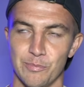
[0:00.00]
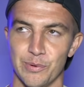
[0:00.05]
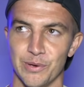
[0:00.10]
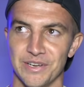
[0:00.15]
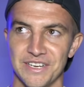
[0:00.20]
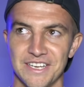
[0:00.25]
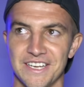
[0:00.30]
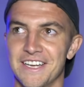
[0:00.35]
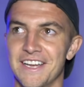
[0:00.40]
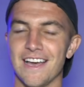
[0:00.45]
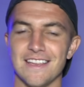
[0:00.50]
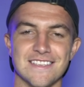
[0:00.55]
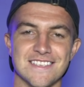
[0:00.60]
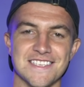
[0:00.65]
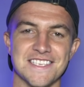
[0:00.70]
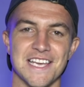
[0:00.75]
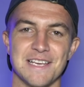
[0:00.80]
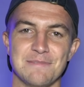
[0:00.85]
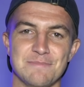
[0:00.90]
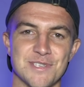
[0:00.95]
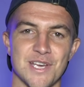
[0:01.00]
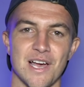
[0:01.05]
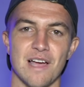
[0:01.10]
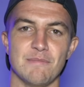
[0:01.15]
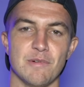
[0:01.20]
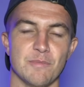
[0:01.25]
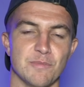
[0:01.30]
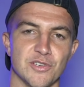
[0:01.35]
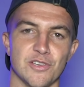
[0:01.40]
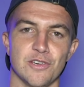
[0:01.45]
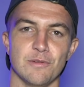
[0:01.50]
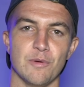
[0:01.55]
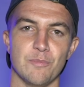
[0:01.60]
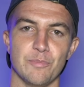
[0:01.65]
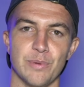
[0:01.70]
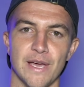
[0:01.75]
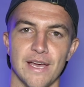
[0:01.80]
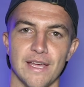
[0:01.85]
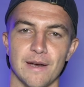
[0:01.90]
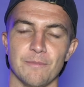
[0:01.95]
but at the same time, I'm a
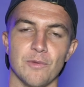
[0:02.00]
human being,